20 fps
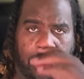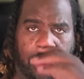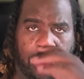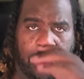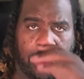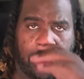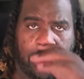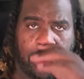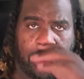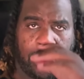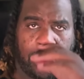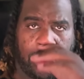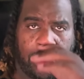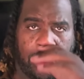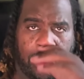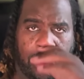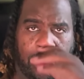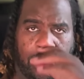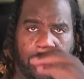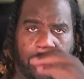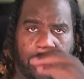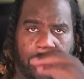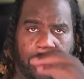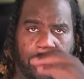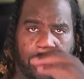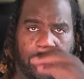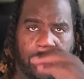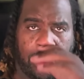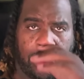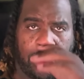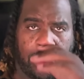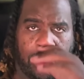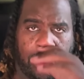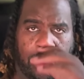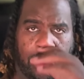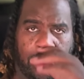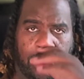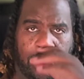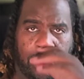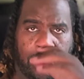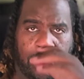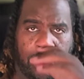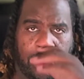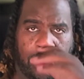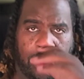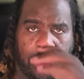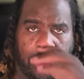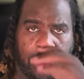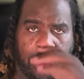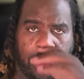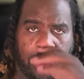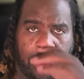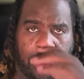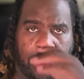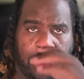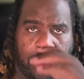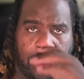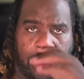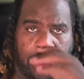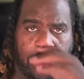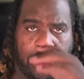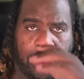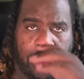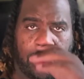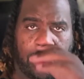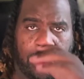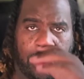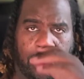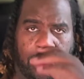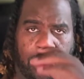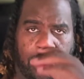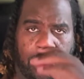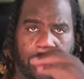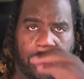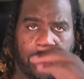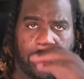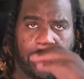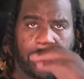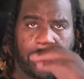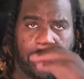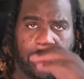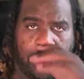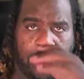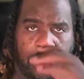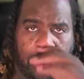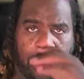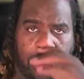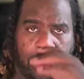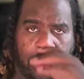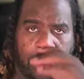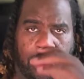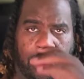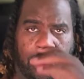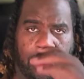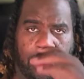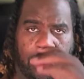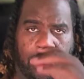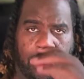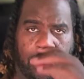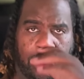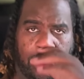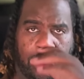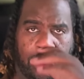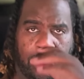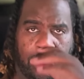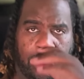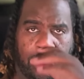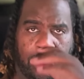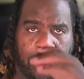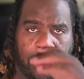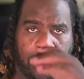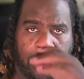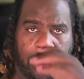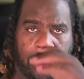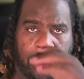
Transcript: The person shown says nothing.